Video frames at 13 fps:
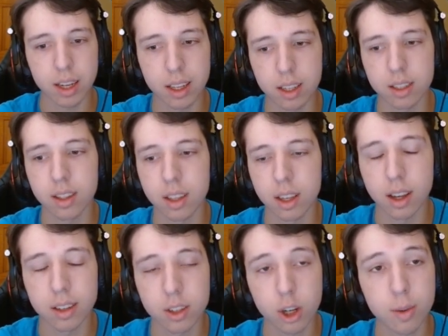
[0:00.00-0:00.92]
He's
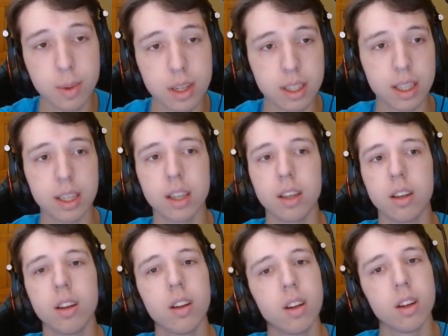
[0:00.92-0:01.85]
the tournament
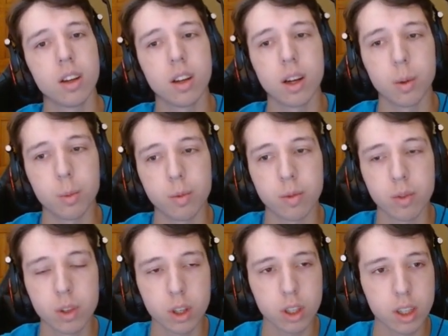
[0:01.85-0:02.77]
TD,
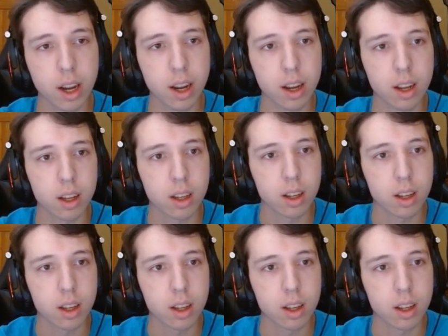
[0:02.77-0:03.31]
good guy.